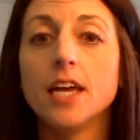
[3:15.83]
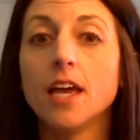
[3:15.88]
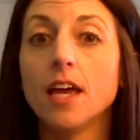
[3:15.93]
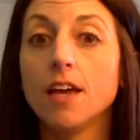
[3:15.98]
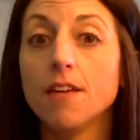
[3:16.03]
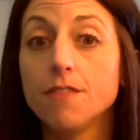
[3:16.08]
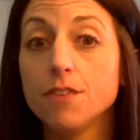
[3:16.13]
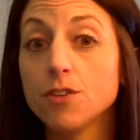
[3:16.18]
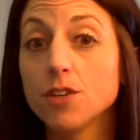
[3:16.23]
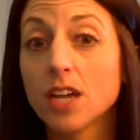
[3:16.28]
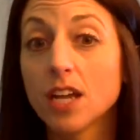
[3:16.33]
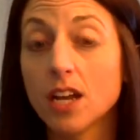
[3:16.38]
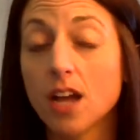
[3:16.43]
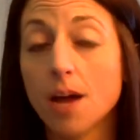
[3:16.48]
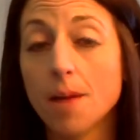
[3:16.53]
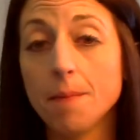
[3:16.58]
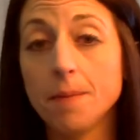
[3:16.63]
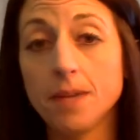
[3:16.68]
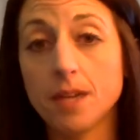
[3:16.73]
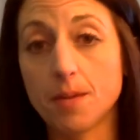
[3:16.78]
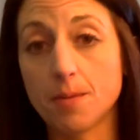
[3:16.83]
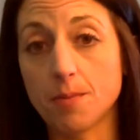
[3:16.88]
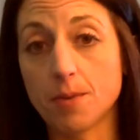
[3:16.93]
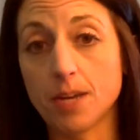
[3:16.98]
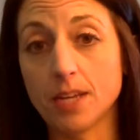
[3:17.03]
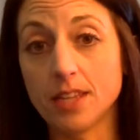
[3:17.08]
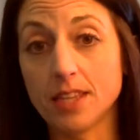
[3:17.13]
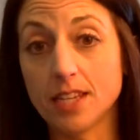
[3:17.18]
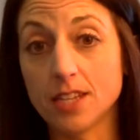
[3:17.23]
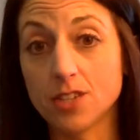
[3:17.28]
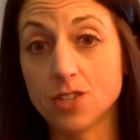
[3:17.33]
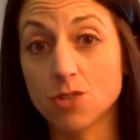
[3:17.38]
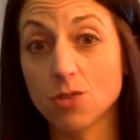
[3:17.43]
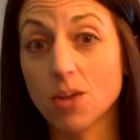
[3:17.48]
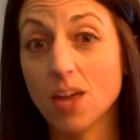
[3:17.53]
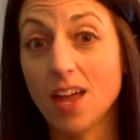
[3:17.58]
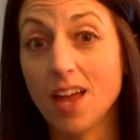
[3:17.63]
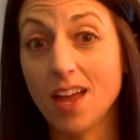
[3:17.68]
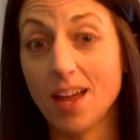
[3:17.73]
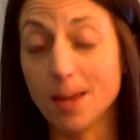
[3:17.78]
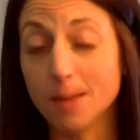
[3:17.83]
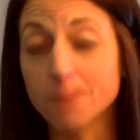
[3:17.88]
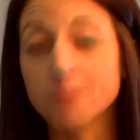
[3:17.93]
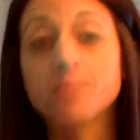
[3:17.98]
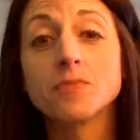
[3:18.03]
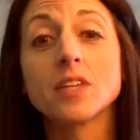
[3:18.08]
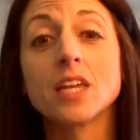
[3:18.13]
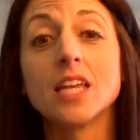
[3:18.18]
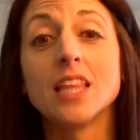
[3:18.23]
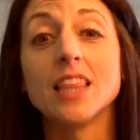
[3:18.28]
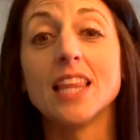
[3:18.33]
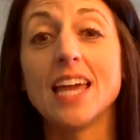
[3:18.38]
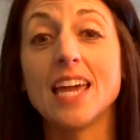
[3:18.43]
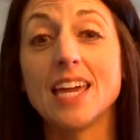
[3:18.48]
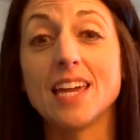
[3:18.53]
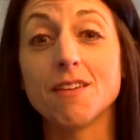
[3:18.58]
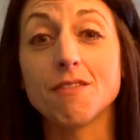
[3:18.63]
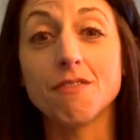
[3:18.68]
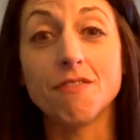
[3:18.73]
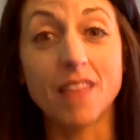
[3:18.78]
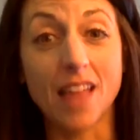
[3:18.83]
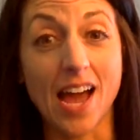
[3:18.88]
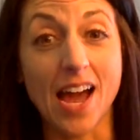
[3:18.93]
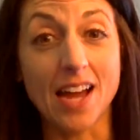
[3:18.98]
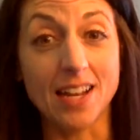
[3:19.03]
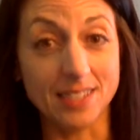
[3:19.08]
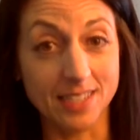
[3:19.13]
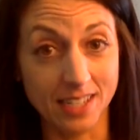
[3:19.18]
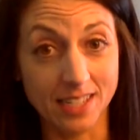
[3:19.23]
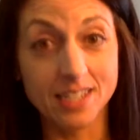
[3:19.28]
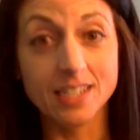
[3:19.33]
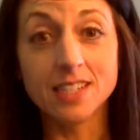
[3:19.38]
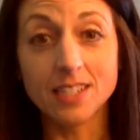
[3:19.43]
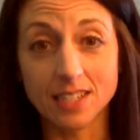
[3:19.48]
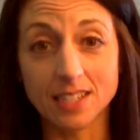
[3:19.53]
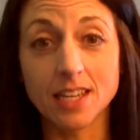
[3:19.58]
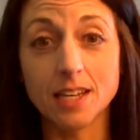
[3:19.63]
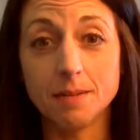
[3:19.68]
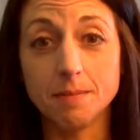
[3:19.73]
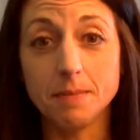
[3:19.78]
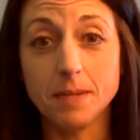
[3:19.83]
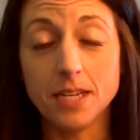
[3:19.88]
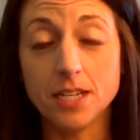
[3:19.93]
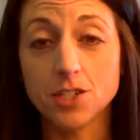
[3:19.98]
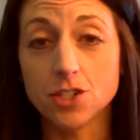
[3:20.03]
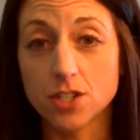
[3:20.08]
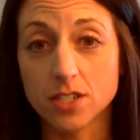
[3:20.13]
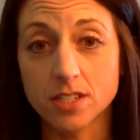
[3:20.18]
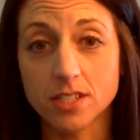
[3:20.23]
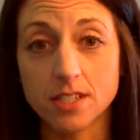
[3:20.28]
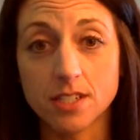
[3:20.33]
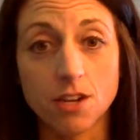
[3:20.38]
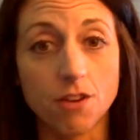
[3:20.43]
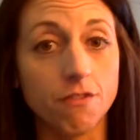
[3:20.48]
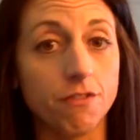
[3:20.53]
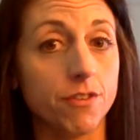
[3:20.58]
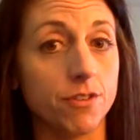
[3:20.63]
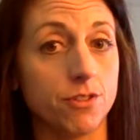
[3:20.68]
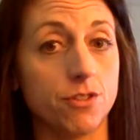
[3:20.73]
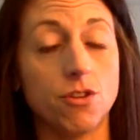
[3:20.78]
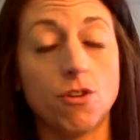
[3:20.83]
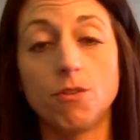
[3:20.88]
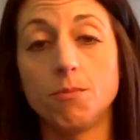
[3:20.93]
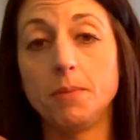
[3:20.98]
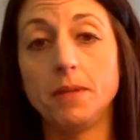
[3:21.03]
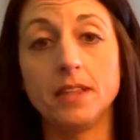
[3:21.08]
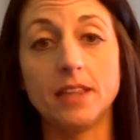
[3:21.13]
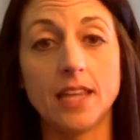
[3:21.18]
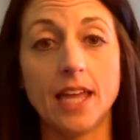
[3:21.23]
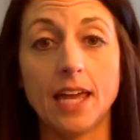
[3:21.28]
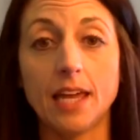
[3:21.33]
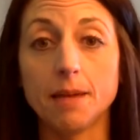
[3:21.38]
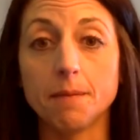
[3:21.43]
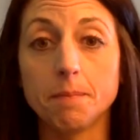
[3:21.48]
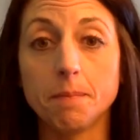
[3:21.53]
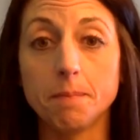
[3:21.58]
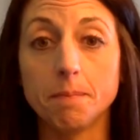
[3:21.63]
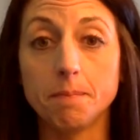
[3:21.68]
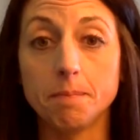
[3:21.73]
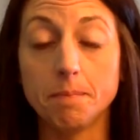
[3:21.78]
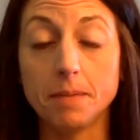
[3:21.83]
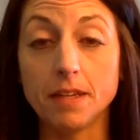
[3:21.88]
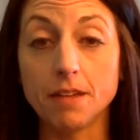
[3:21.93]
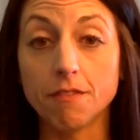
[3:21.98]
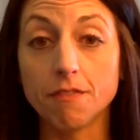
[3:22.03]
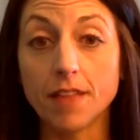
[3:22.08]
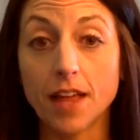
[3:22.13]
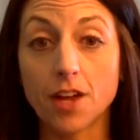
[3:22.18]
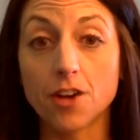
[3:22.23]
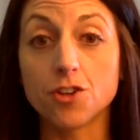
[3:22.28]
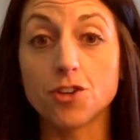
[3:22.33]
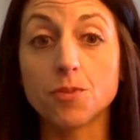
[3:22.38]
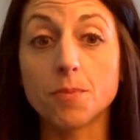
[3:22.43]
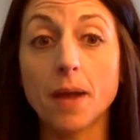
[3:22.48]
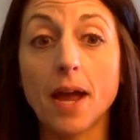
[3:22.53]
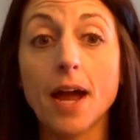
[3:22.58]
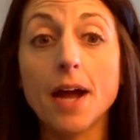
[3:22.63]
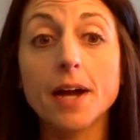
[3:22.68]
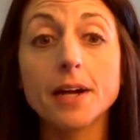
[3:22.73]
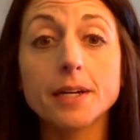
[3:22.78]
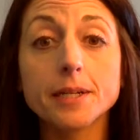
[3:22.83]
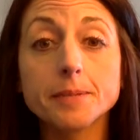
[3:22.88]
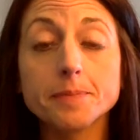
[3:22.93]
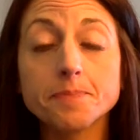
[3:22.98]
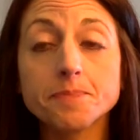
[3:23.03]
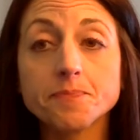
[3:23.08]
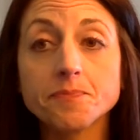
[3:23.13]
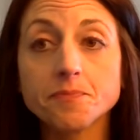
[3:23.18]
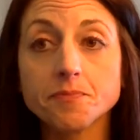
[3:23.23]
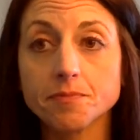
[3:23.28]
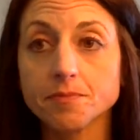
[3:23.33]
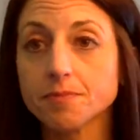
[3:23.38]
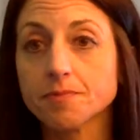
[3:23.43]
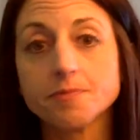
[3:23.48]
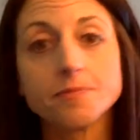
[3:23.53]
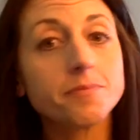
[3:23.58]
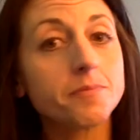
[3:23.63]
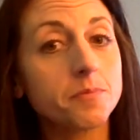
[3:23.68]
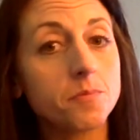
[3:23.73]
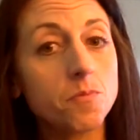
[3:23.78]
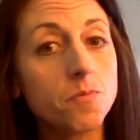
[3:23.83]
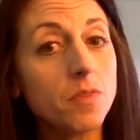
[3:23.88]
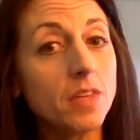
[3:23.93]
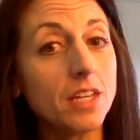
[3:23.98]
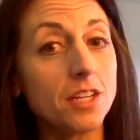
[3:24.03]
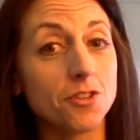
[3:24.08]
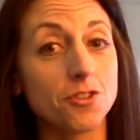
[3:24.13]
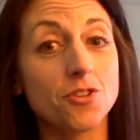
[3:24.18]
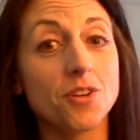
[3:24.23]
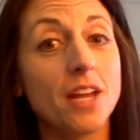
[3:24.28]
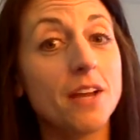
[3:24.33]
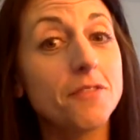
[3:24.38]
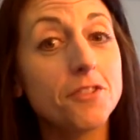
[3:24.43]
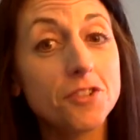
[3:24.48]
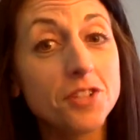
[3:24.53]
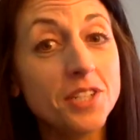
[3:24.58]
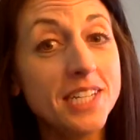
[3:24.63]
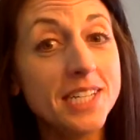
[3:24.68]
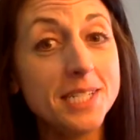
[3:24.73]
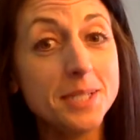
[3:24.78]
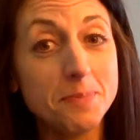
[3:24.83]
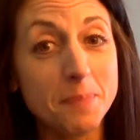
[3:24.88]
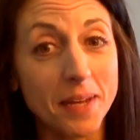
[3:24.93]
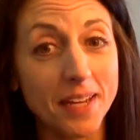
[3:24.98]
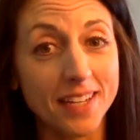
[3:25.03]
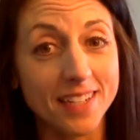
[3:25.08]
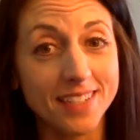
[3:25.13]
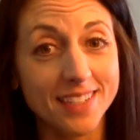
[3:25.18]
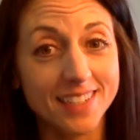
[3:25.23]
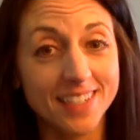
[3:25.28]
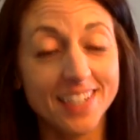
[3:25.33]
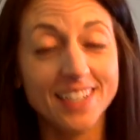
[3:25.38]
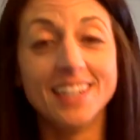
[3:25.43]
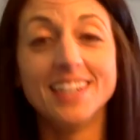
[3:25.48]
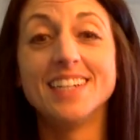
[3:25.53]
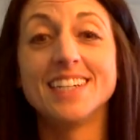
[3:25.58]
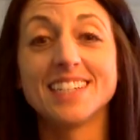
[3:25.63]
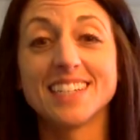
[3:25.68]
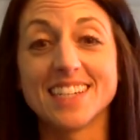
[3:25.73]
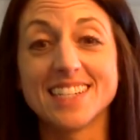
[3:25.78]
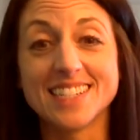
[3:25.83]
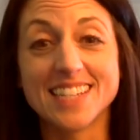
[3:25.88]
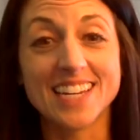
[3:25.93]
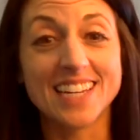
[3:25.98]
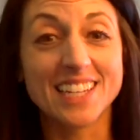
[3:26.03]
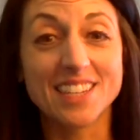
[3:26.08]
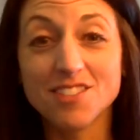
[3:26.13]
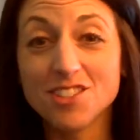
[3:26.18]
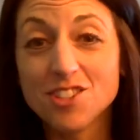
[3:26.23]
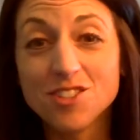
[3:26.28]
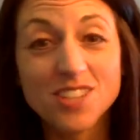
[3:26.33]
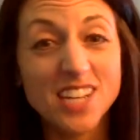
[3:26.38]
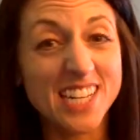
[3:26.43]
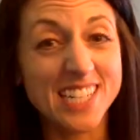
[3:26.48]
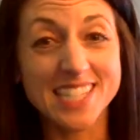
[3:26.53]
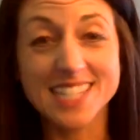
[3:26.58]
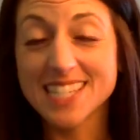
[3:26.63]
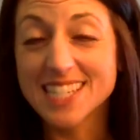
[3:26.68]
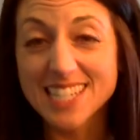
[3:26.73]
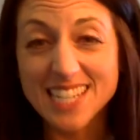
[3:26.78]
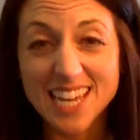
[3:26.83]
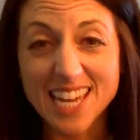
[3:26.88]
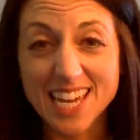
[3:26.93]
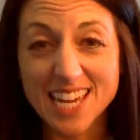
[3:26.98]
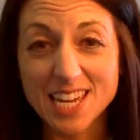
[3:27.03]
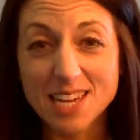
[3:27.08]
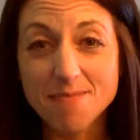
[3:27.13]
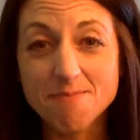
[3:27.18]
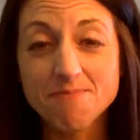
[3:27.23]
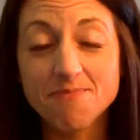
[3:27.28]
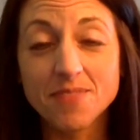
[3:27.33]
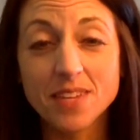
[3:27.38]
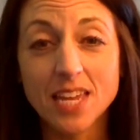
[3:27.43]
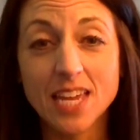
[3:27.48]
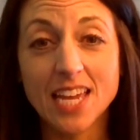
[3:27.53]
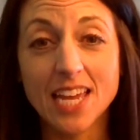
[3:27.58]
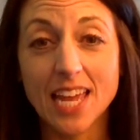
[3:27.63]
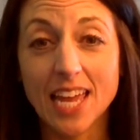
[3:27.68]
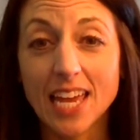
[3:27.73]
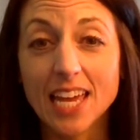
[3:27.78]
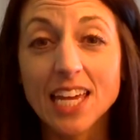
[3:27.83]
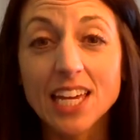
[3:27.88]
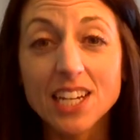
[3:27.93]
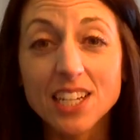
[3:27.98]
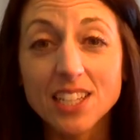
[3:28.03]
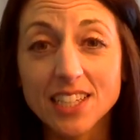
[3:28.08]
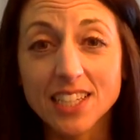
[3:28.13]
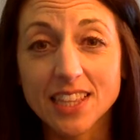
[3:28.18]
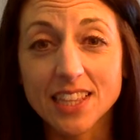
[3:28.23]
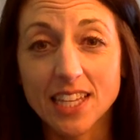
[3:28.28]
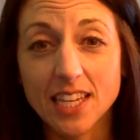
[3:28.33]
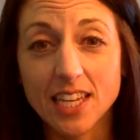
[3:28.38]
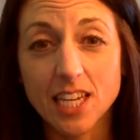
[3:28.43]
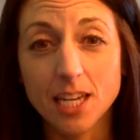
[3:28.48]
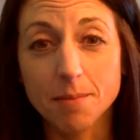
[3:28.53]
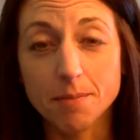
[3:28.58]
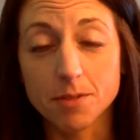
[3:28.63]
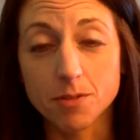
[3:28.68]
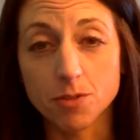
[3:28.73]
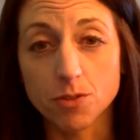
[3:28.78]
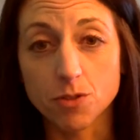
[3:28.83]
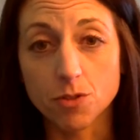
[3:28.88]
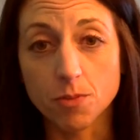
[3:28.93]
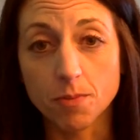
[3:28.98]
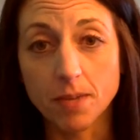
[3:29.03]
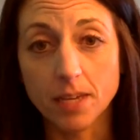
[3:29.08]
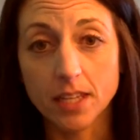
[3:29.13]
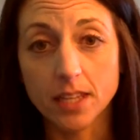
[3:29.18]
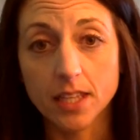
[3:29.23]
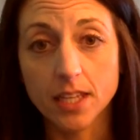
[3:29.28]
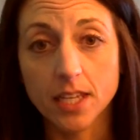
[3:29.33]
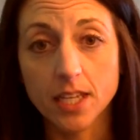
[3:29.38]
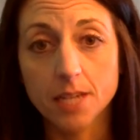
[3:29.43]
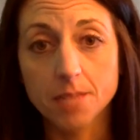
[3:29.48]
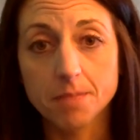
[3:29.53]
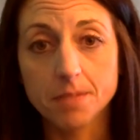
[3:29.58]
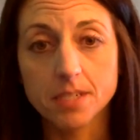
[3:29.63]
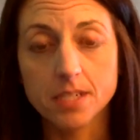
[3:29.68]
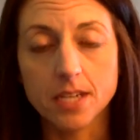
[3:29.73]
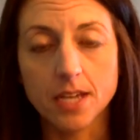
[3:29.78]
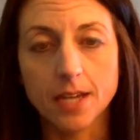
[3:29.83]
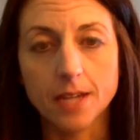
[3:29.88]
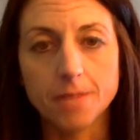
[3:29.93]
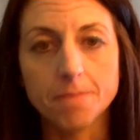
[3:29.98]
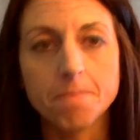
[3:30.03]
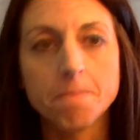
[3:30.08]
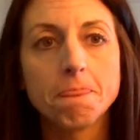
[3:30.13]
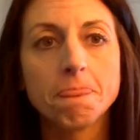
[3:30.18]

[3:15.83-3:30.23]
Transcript: If you cannot be upright, that's okay. Laying flat can be just as helpful. So being flat on your back, and don't have your knees bent, because that gives you that same angle at the hips, which will make the hips tight.